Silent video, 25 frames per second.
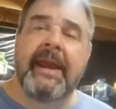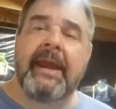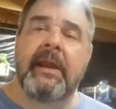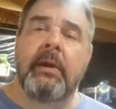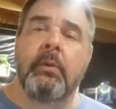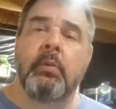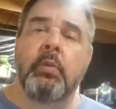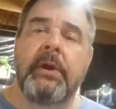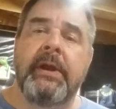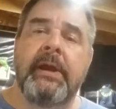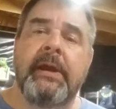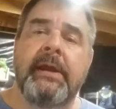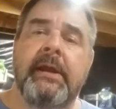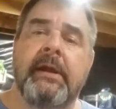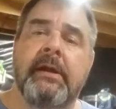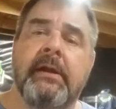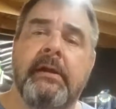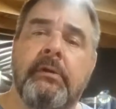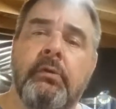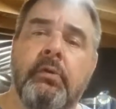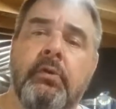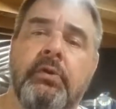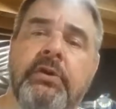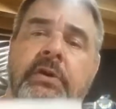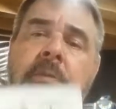and we
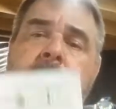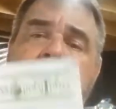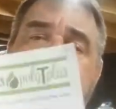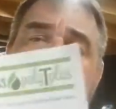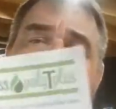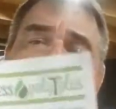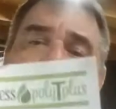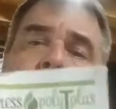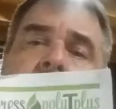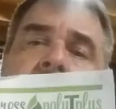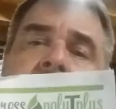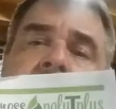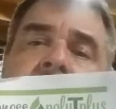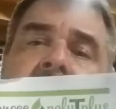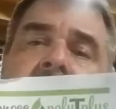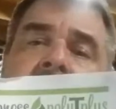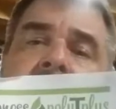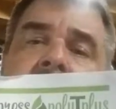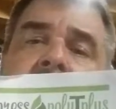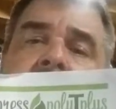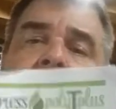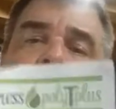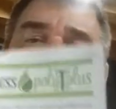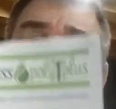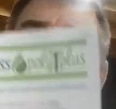are going to be
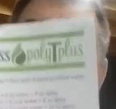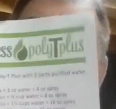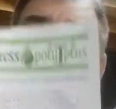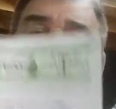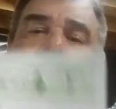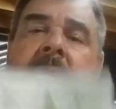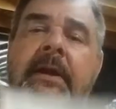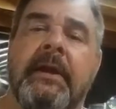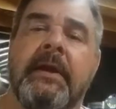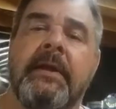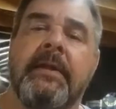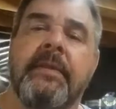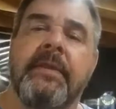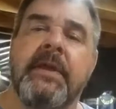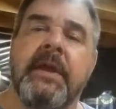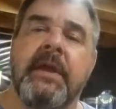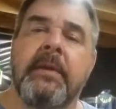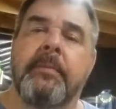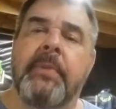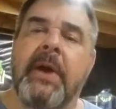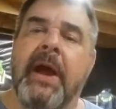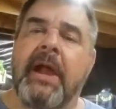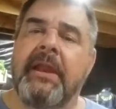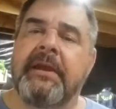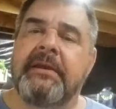doing
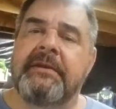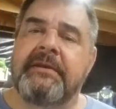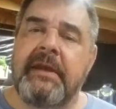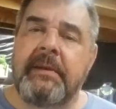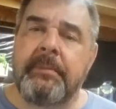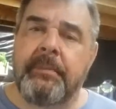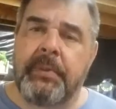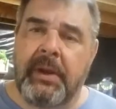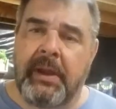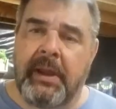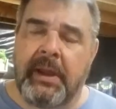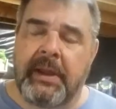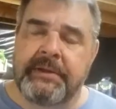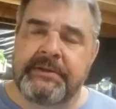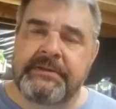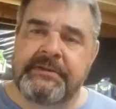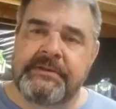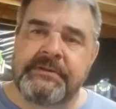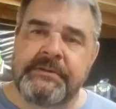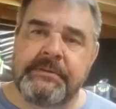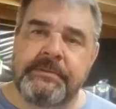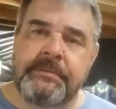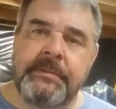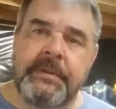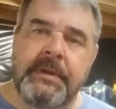the Poly T
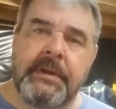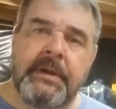Plus.